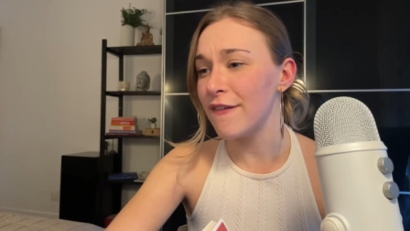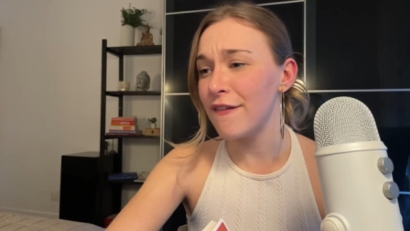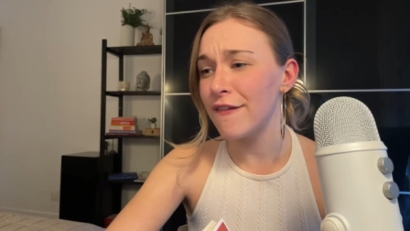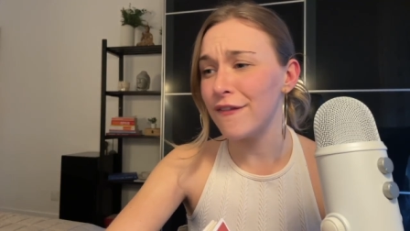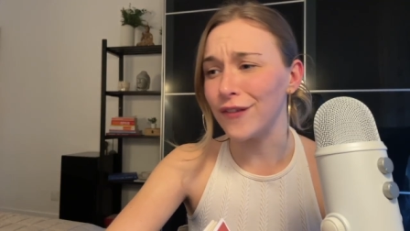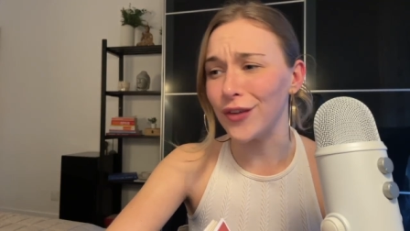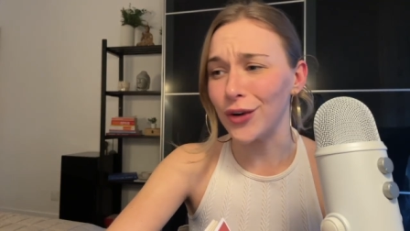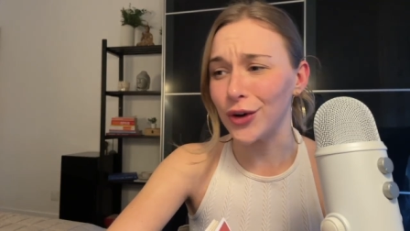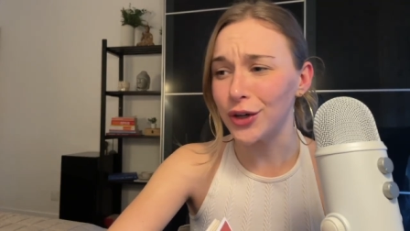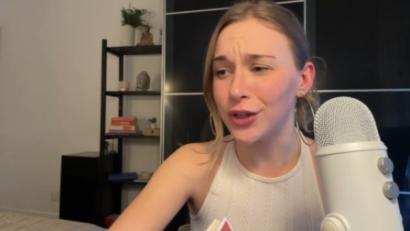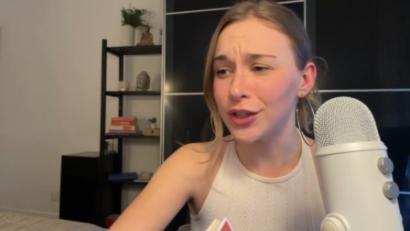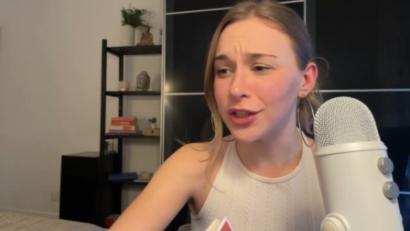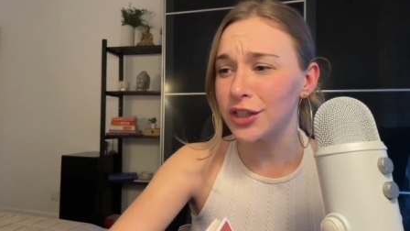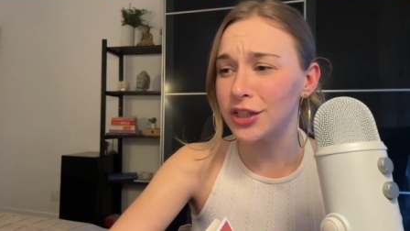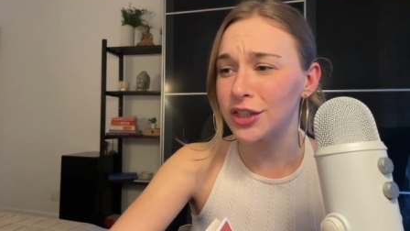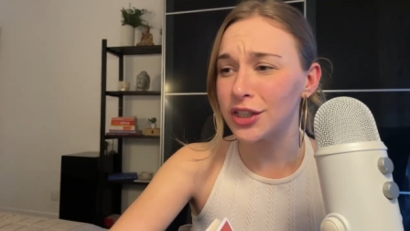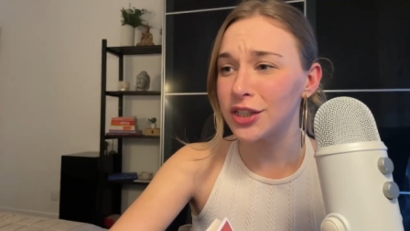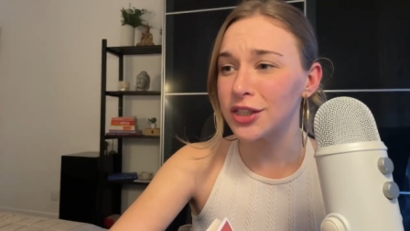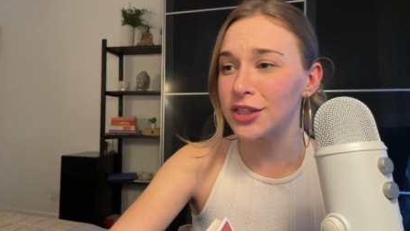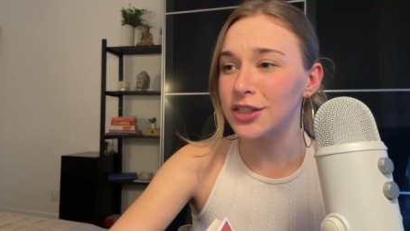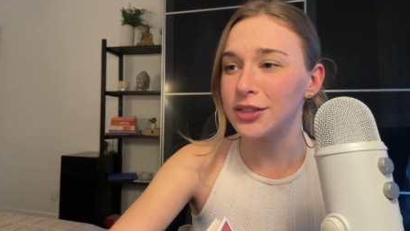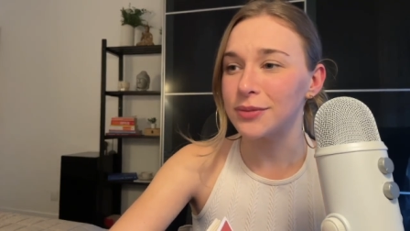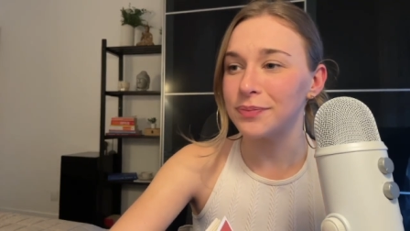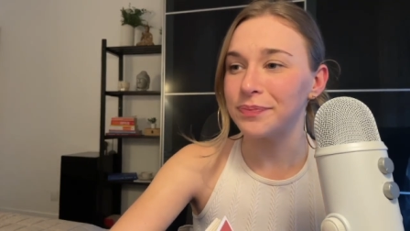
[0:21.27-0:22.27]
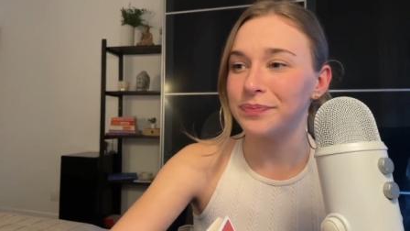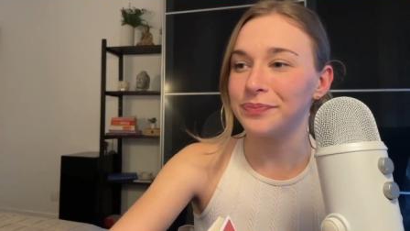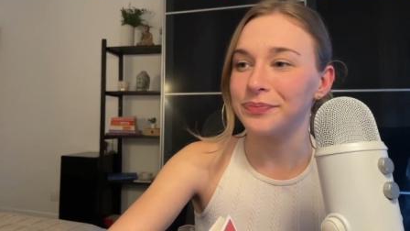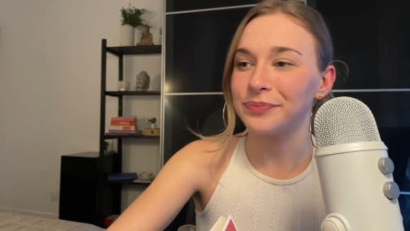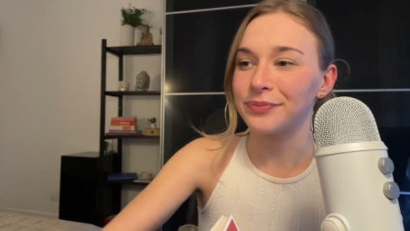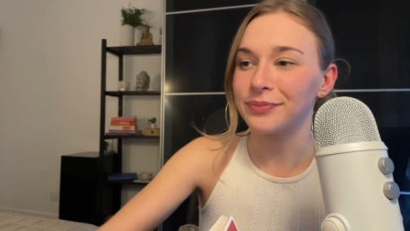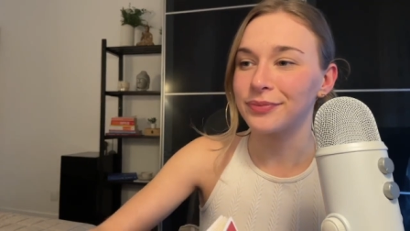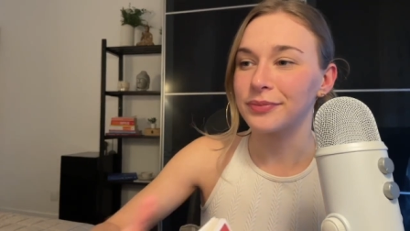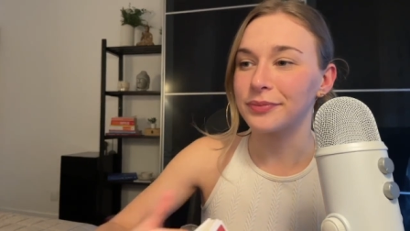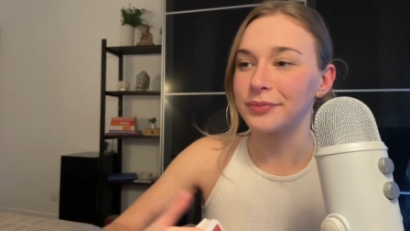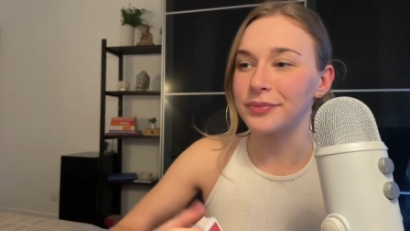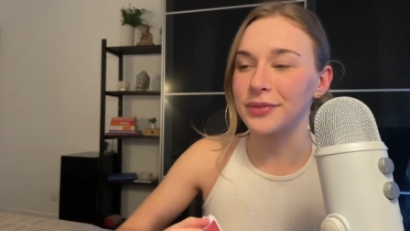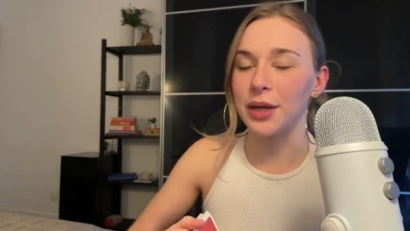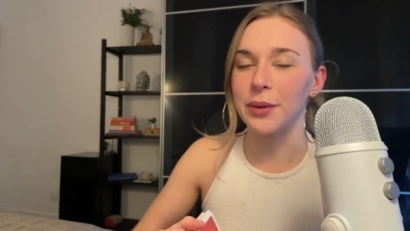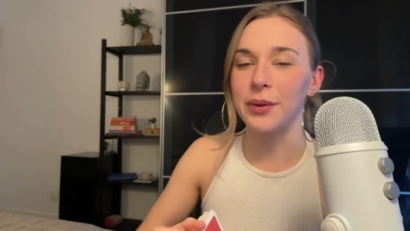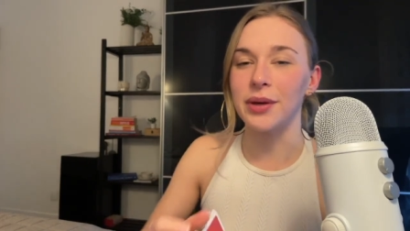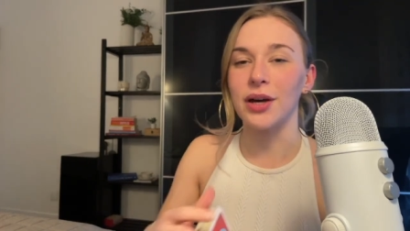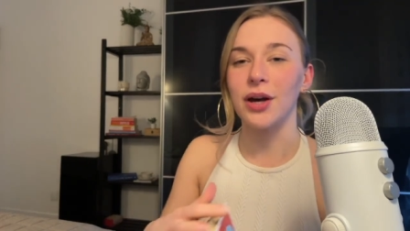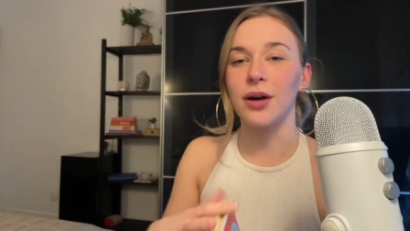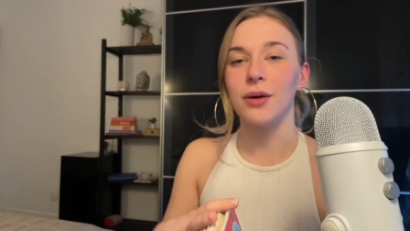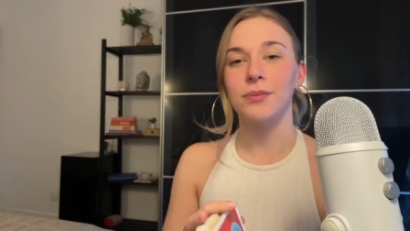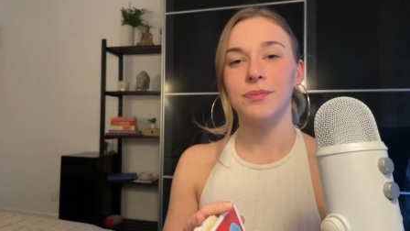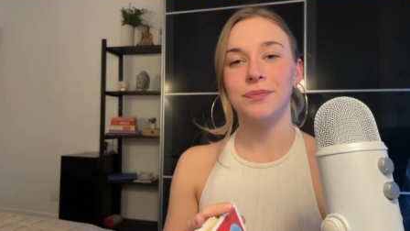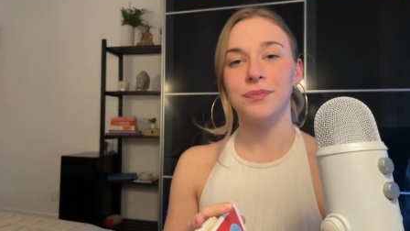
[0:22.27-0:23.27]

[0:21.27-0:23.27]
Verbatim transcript: first. There we go.